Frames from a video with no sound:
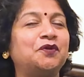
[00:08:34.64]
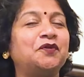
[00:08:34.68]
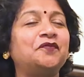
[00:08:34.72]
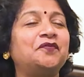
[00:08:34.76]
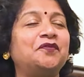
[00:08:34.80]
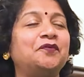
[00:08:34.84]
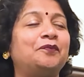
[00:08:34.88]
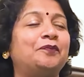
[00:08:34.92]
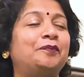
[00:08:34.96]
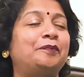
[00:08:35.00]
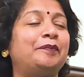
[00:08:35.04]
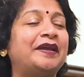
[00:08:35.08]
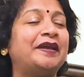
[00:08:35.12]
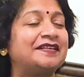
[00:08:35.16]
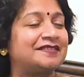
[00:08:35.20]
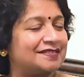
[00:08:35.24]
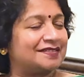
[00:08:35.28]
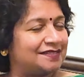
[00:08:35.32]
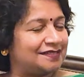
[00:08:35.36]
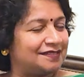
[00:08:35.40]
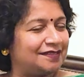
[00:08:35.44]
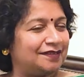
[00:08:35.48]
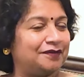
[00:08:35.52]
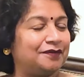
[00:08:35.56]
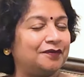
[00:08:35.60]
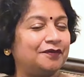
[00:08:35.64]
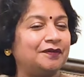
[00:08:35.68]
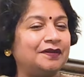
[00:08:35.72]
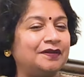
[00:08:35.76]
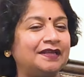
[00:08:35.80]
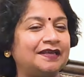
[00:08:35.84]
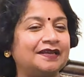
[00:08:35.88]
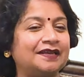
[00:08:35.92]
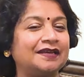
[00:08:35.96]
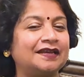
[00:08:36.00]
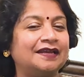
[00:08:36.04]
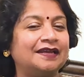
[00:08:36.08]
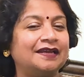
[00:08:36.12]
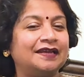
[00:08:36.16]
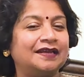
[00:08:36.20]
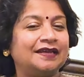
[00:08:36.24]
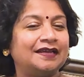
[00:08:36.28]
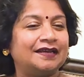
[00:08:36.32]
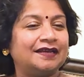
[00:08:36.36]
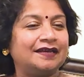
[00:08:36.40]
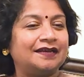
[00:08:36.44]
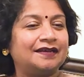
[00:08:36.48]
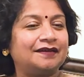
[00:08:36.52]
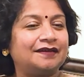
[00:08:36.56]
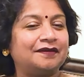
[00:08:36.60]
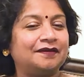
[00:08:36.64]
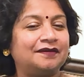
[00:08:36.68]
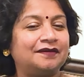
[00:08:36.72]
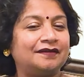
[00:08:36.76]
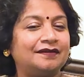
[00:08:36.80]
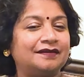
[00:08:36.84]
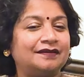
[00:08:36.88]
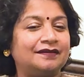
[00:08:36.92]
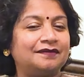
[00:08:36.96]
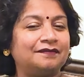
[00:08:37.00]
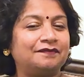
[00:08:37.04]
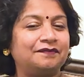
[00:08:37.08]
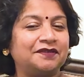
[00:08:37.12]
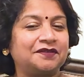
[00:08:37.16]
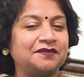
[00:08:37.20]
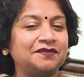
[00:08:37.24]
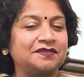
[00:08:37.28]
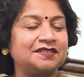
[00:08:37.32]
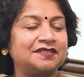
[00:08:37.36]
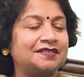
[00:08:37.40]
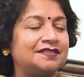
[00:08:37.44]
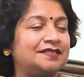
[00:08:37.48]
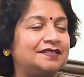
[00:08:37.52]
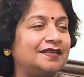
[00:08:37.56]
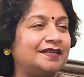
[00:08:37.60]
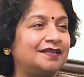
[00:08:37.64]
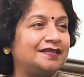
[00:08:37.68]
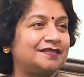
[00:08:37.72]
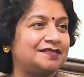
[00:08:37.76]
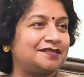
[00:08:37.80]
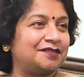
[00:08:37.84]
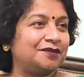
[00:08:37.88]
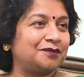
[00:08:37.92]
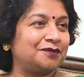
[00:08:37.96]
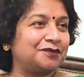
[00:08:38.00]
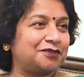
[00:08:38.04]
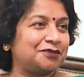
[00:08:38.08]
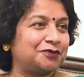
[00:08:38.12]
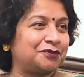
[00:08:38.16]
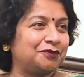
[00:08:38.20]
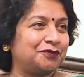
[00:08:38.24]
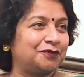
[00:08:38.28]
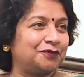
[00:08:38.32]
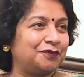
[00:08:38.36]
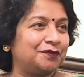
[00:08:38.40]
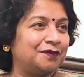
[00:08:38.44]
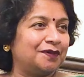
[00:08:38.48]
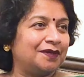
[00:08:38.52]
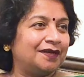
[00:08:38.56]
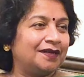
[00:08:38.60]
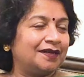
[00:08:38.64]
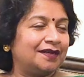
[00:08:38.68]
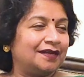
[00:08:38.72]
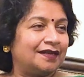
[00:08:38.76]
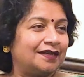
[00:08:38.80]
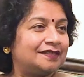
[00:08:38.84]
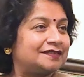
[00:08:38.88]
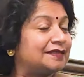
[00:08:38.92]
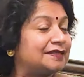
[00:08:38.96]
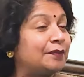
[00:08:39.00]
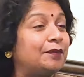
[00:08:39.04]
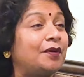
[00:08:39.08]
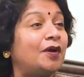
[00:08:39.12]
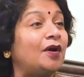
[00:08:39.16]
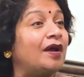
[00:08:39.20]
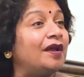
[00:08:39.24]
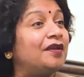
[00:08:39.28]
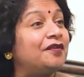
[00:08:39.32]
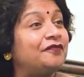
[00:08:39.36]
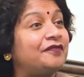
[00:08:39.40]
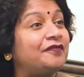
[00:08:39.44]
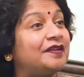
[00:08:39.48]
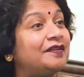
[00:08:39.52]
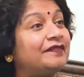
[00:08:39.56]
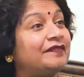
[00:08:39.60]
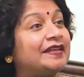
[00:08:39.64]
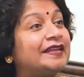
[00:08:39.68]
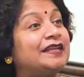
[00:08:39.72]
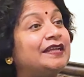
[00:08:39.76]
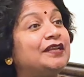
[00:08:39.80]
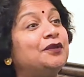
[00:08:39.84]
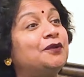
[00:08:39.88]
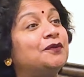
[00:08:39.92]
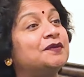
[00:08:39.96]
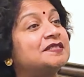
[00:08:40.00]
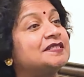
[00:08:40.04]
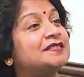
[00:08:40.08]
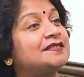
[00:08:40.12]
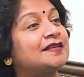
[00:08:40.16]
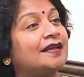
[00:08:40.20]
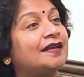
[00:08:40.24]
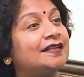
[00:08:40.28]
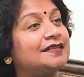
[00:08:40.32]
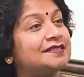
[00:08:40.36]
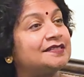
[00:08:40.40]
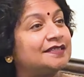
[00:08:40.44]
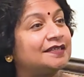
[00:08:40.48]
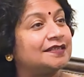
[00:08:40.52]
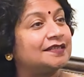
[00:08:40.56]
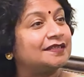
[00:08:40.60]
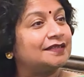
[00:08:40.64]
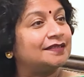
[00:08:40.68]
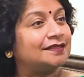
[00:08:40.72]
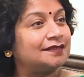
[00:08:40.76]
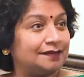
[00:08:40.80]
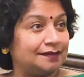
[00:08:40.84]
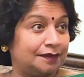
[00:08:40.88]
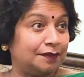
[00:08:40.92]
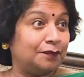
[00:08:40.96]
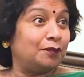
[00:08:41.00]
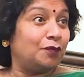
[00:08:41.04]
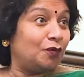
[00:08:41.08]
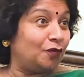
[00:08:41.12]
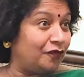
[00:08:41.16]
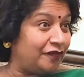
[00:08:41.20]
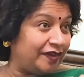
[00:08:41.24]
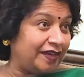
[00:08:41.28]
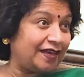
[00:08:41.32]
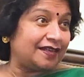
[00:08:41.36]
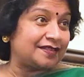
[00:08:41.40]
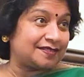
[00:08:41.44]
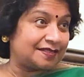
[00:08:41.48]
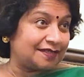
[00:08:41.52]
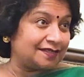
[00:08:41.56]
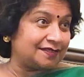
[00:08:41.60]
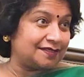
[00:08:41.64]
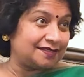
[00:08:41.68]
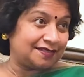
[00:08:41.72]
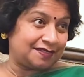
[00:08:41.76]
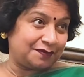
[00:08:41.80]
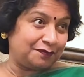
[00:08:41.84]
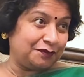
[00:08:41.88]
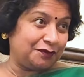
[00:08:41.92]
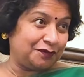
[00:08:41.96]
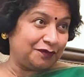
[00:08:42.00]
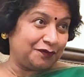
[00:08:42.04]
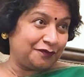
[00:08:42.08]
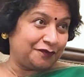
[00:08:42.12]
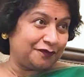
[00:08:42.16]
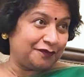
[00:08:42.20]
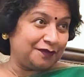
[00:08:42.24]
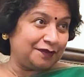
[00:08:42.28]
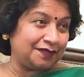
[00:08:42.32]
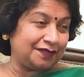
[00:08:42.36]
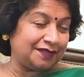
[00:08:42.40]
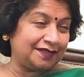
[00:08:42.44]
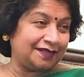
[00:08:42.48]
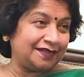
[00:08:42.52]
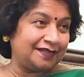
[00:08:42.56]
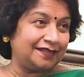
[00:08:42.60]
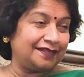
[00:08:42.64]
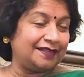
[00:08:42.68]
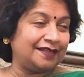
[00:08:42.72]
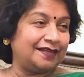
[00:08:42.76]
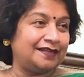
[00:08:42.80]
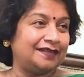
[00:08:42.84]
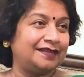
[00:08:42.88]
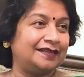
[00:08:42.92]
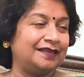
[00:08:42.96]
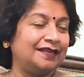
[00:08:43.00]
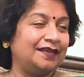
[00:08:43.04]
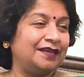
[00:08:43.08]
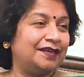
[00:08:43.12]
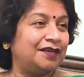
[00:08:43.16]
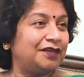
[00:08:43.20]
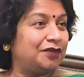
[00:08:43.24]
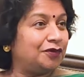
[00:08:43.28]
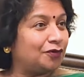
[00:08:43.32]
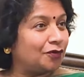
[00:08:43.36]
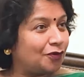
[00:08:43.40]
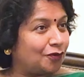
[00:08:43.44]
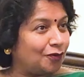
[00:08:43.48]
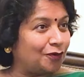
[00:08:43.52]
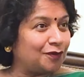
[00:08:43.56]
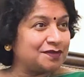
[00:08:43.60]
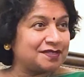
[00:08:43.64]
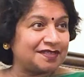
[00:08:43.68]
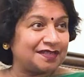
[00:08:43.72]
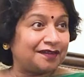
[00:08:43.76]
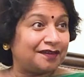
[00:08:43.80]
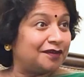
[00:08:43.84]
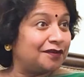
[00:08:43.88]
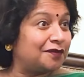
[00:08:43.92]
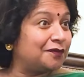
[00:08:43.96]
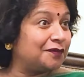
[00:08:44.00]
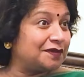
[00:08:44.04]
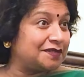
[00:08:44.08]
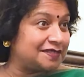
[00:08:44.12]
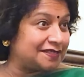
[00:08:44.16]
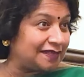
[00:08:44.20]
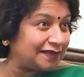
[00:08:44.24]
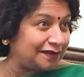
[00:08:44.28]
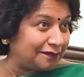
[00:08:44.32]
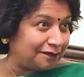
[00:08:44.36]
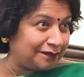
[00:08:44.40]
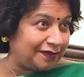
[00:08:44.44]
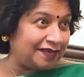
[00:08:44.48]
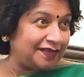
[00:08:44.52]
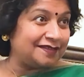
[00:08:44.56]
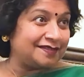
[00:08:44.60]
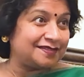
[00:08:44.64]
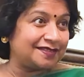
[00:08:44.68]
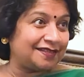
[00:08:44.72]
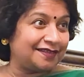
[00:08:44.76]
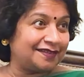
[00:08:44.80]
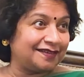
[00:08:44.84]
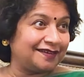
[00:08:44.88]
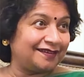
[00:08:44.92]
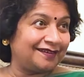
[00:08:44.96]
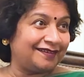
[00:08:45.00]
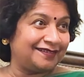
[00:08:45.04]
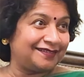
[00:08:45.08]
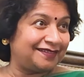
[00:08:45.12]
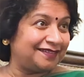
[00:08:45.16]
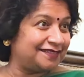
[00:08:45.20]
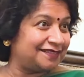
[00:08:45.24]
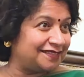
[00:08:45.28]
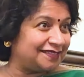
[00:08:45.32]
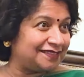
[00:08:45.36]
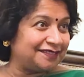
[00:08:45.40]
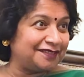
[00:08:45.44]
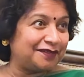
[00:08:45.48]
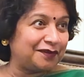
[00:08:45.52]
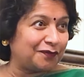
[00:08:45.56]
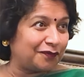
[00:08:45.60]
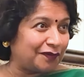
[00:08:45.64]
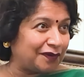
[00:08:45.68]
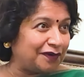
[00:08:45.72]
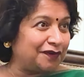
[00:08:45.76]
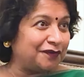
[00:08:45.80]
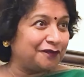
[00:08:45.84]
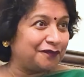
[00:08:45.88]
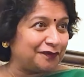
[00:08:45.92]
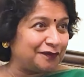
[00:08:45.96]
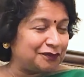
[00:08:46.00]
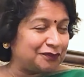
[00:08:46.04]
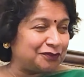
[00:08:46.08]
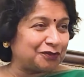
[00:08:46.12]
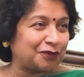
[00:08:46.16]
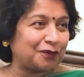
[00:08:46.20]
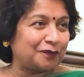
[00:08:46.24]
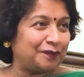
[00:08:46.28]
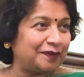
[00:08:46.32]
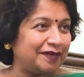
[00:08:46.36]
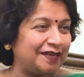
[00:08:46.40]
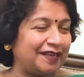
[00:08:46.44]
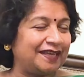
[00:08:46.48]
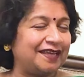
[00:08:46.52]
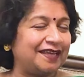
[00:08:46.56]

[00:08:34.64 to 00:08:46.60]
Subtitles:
one of the best, you know, like, because it takes you to, somehow I feel very nostalgic. The movie as such is beautiful. Right. And then your co-singer was amazing. I think she did a wonderful job.